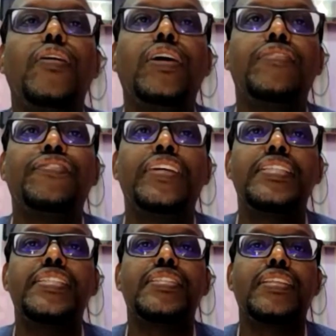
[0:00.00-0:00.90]
you
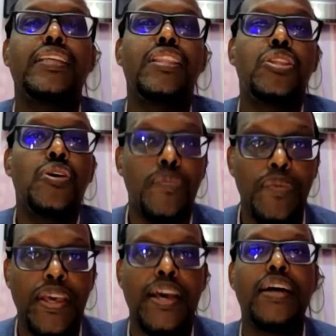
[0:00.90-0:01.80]
convince
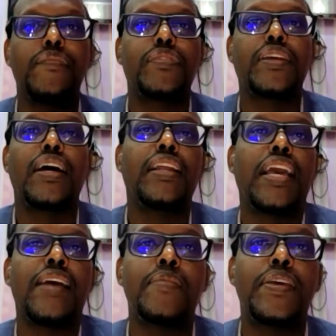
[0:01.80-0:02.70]
Ethiopia and
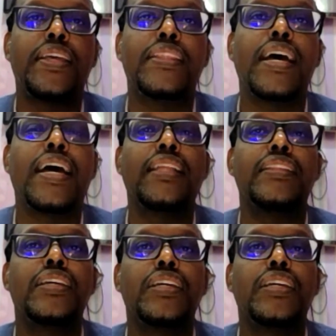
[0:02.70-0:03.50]
Abiy that